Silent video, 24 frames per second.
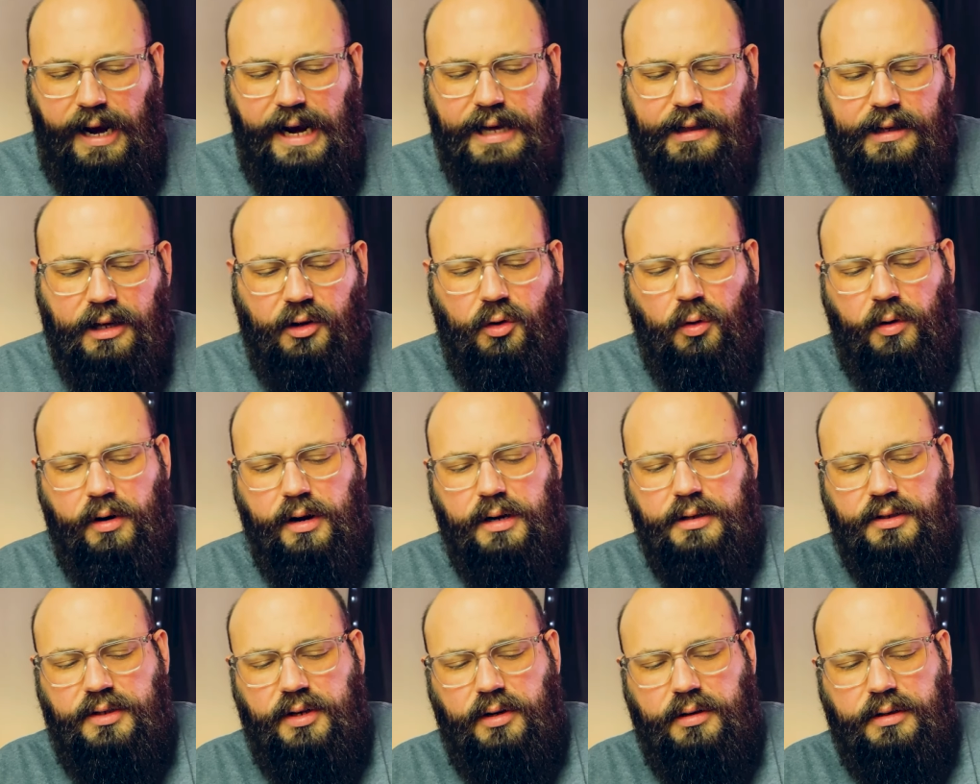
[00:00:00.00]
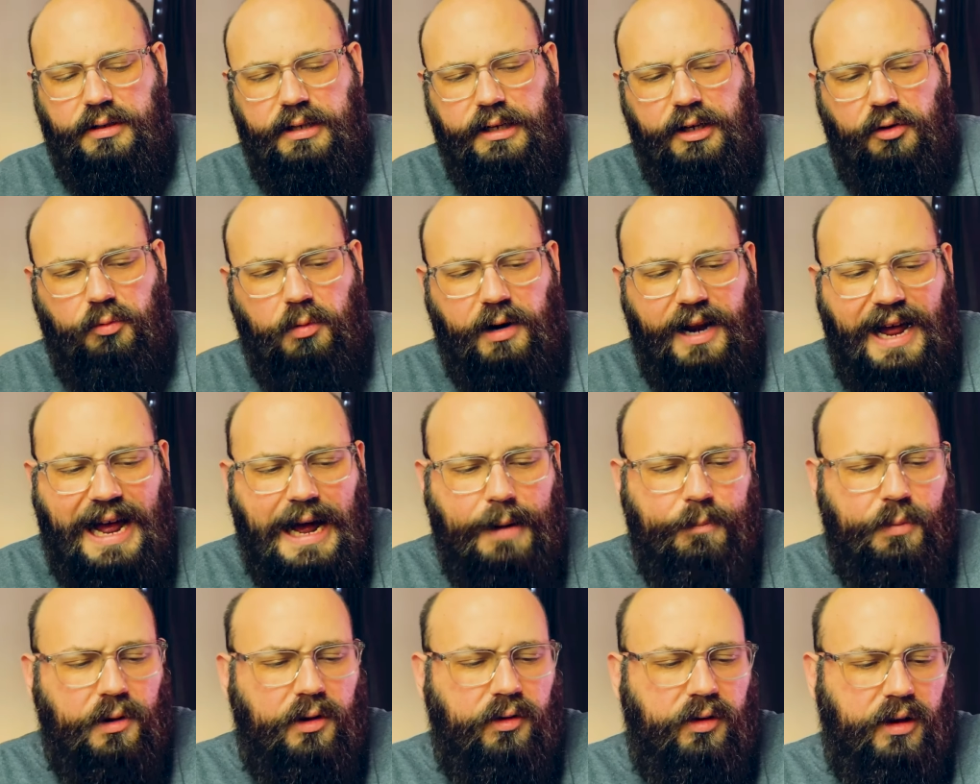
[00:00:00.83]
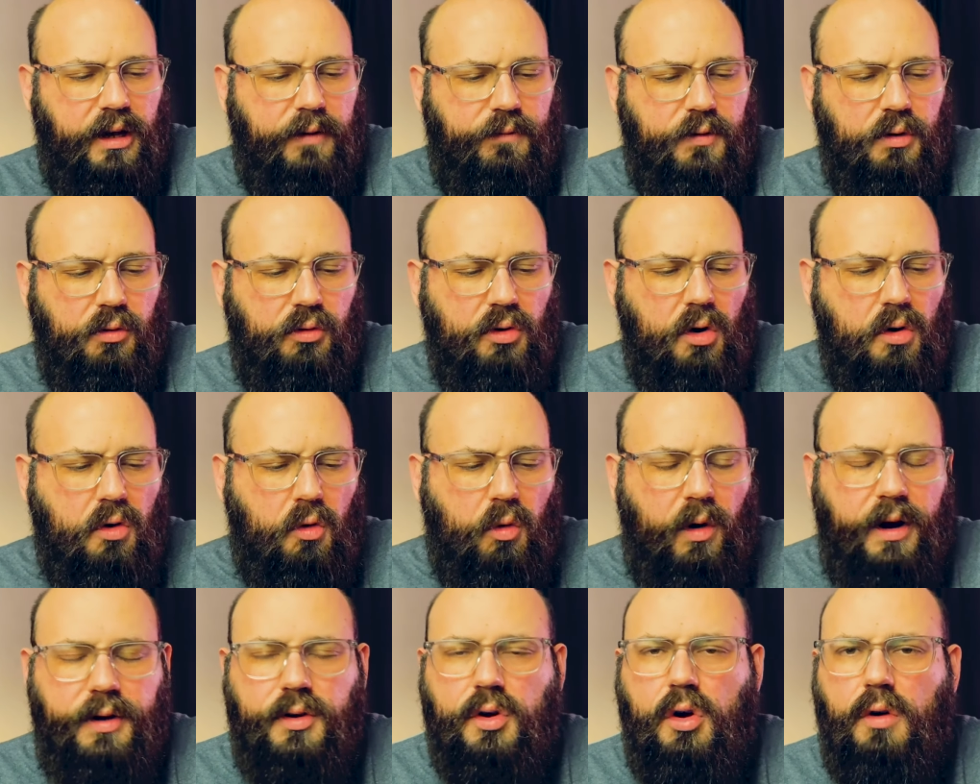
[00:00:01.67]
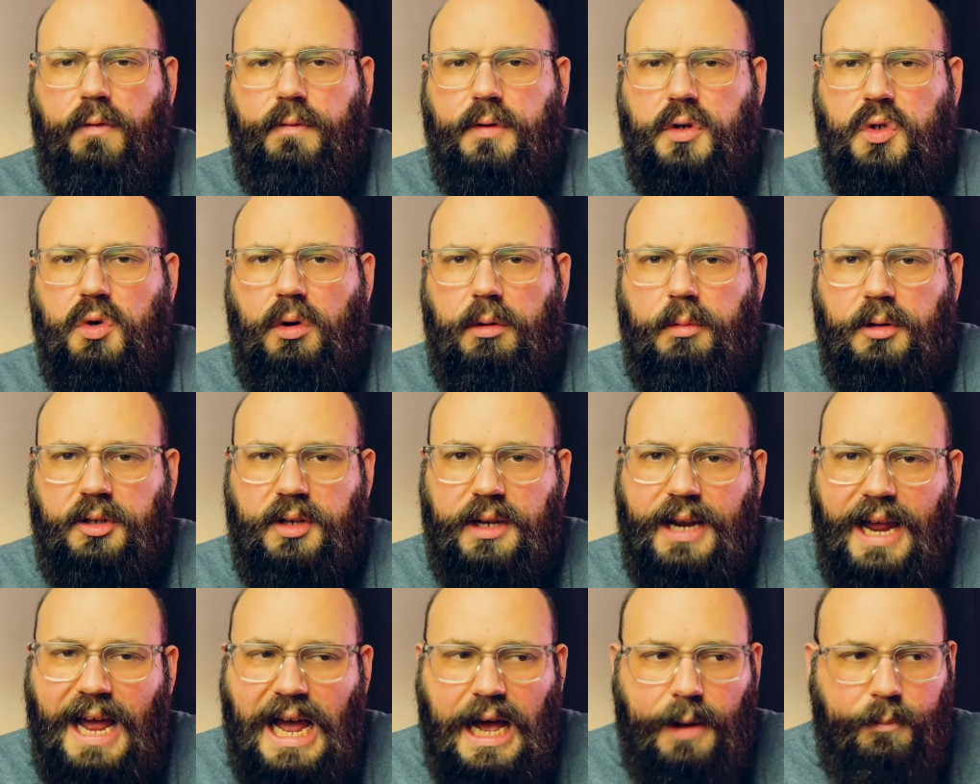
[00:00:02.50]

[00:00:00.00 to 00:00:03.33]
Aleatory uncertainty is what happens if you don't quite know for sure what's going to